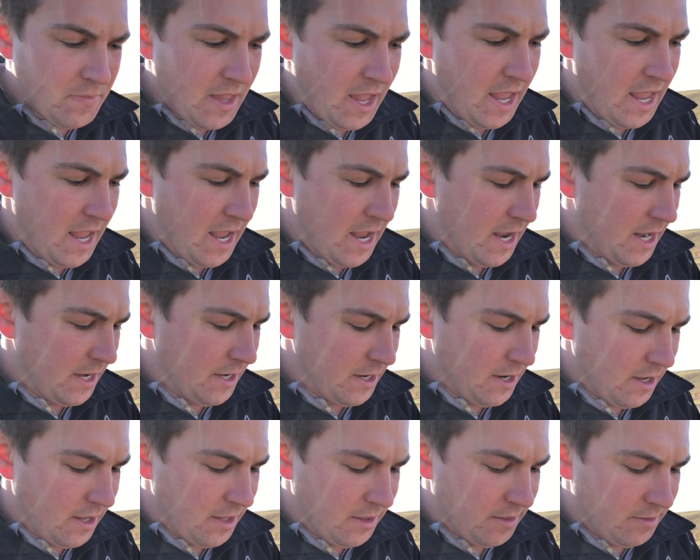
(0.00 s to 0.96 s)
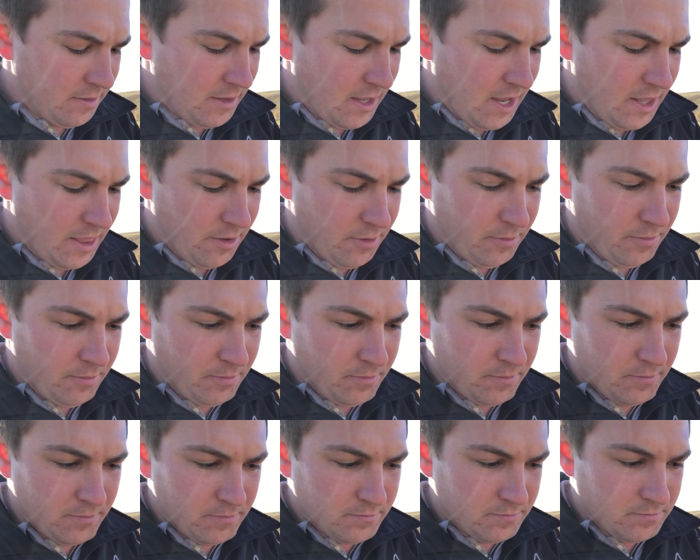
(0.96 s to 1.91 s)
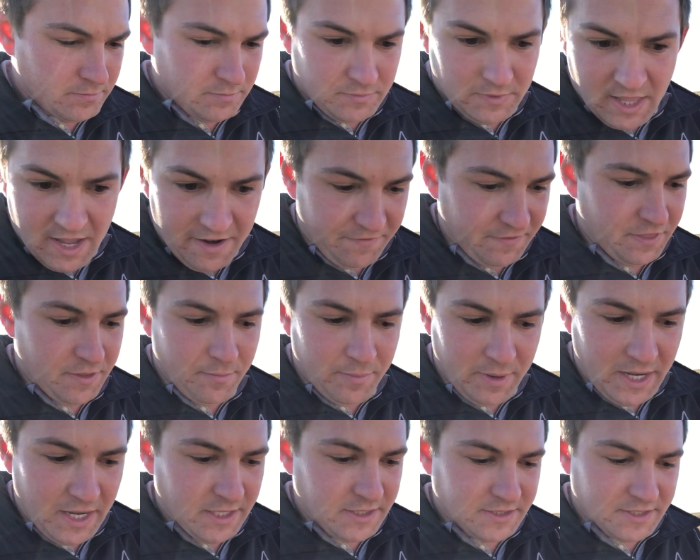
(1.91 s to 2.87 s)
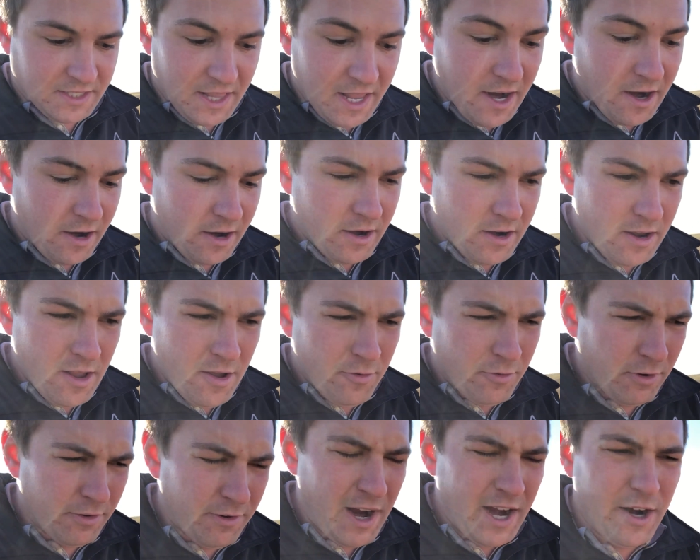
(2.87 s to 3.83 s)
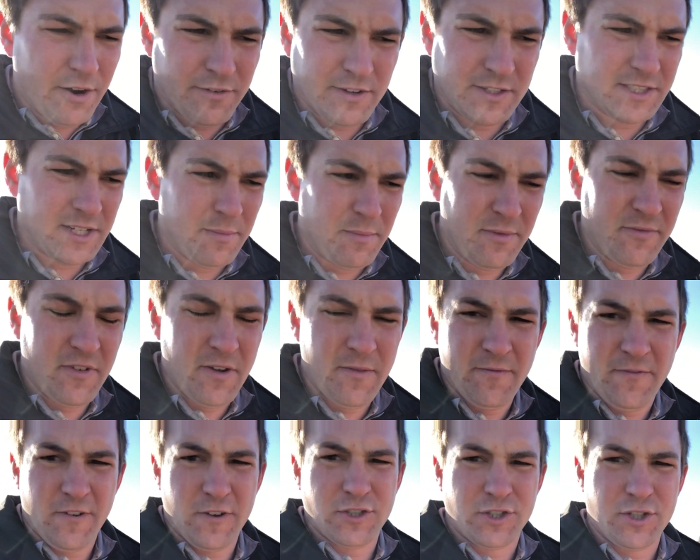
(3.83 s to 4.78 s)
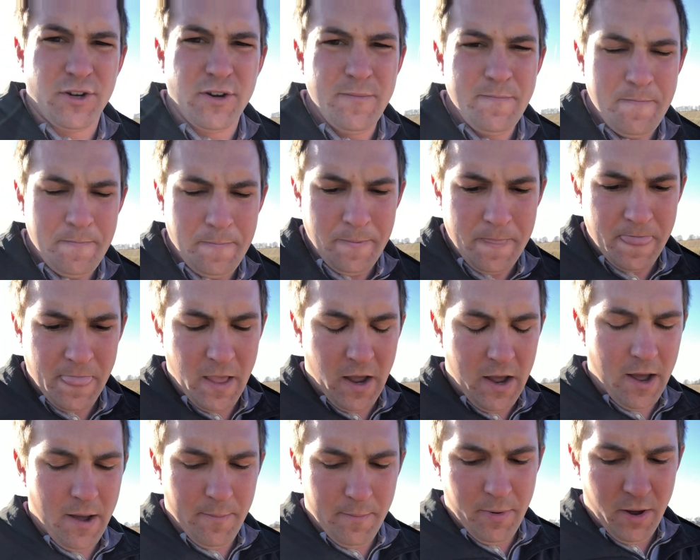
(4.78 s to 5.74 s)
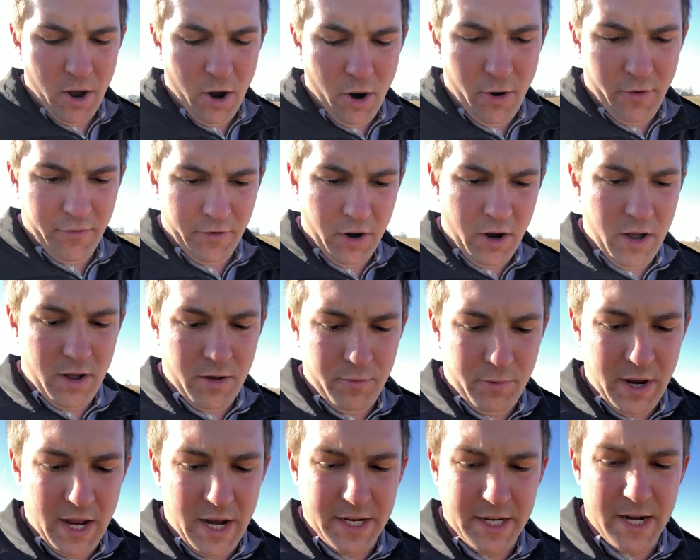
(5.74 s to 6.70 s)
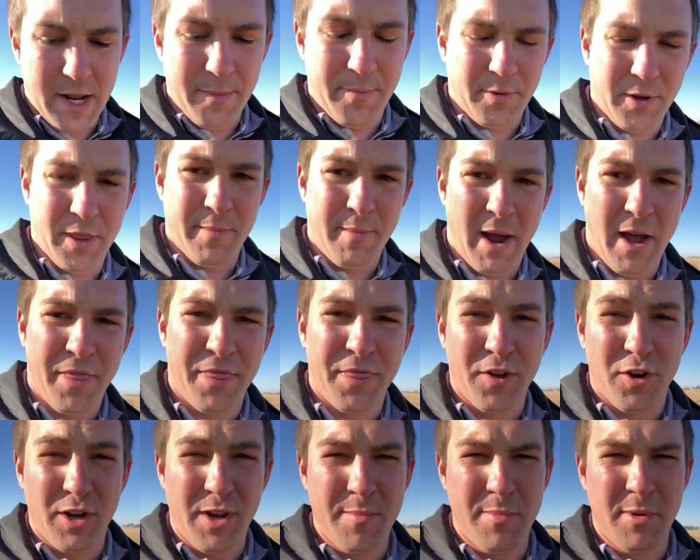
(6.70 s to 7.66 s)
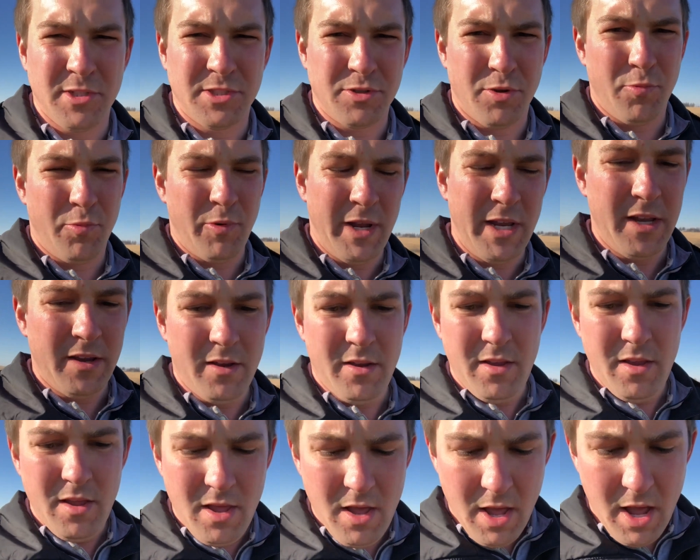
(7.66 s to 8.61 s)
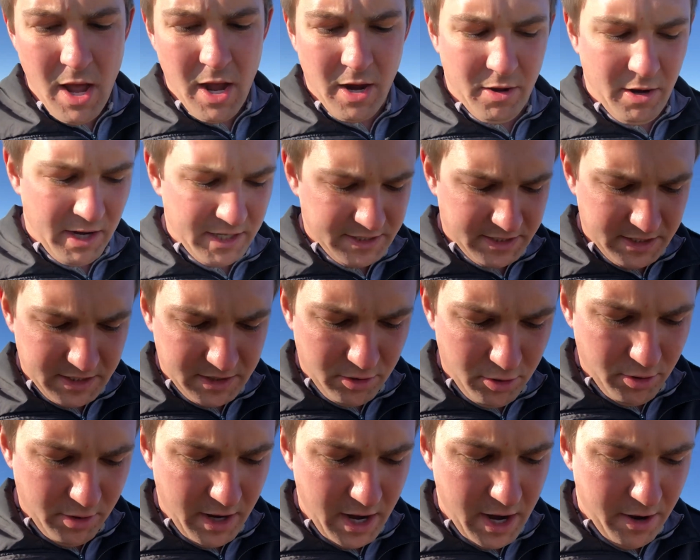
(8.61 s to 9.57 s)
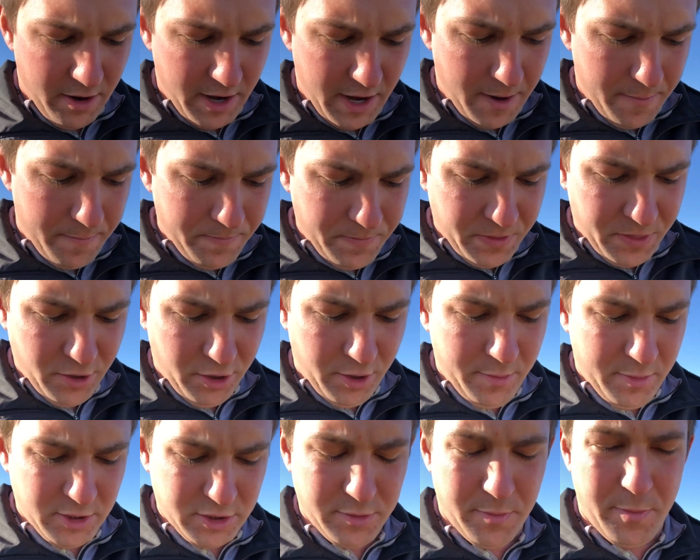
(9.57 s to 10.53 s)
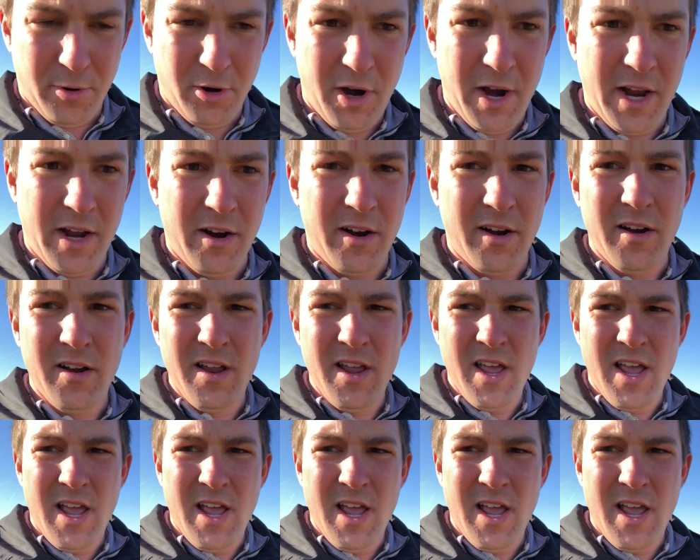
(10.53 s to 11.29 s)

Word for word: And, uh, and then left the beans there. We ran over some of them for sure, um, but overall we ended up with about 30 bushel wheat across this whole area, 30 bushel per acre.